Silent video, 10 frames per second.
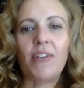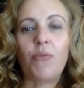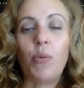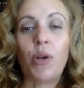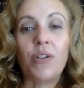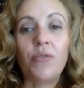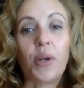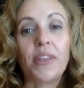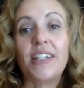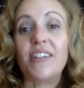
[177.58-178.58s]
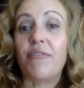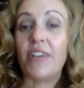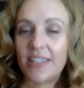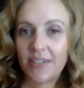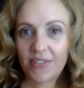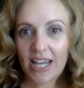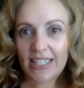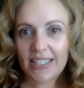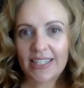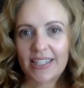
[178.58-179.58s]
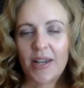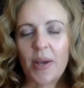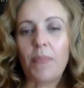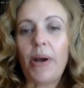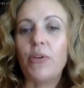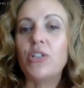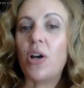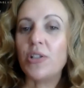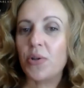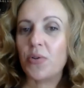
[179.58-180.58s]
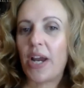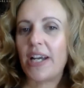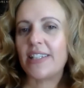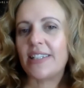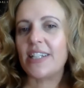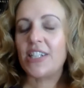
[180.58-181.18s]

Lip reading: we want to avoid the defensiveness. But what's also great is that